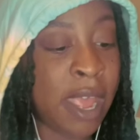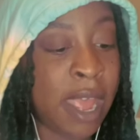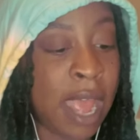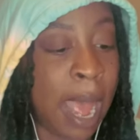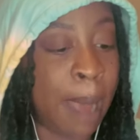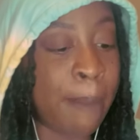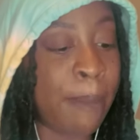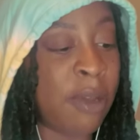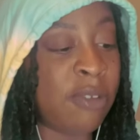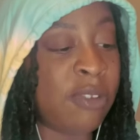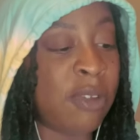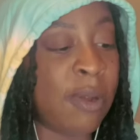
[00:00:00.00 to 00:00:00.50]

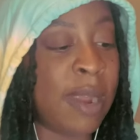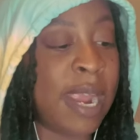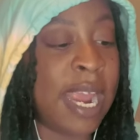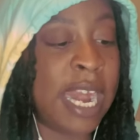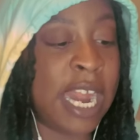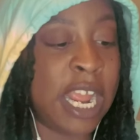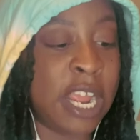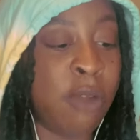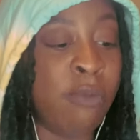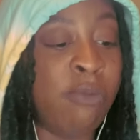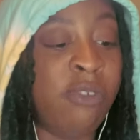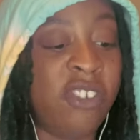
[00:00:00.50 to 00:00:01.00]
I'm also
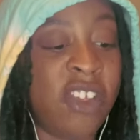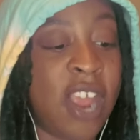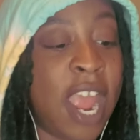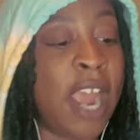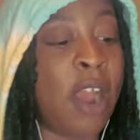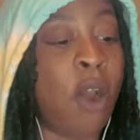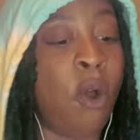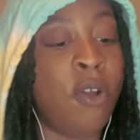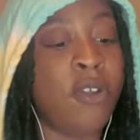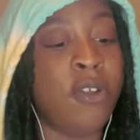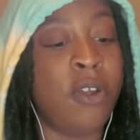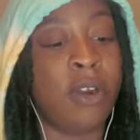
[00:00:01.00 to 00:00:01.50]
getting you check
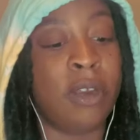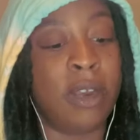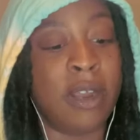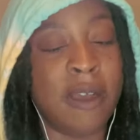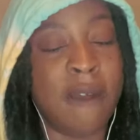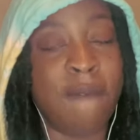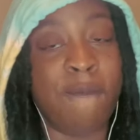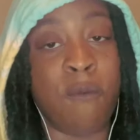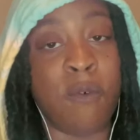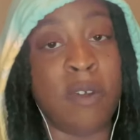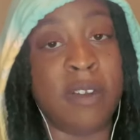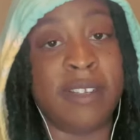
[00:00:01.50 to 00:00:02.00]
on your
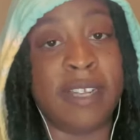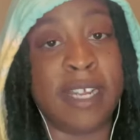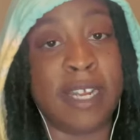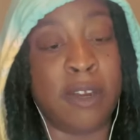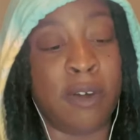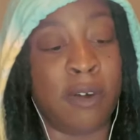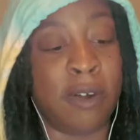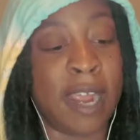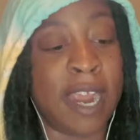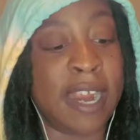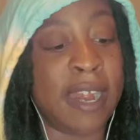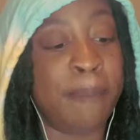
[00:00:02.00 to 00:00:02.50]
loved ones here, okay?